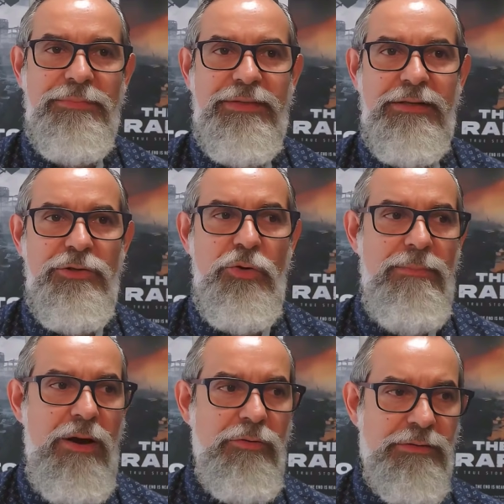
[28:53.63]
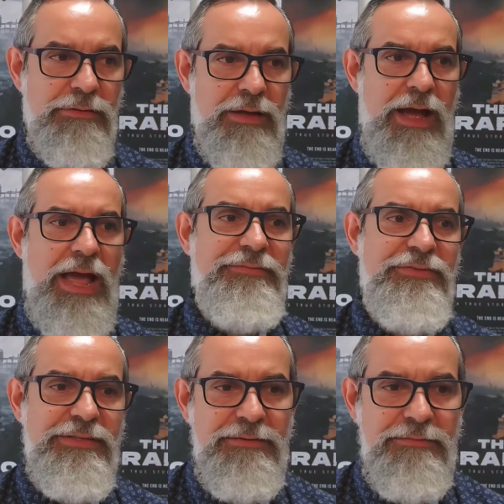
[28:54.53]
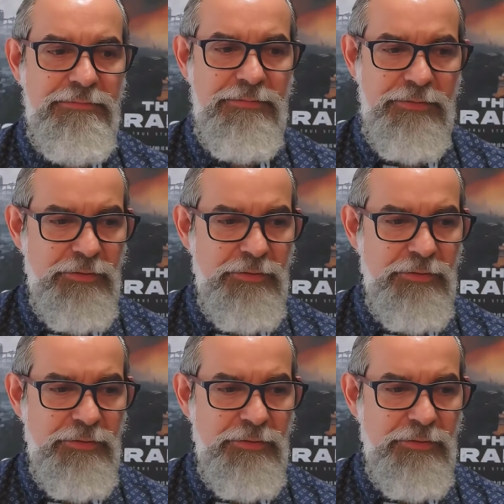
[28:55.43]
I'm telling you about, I've seen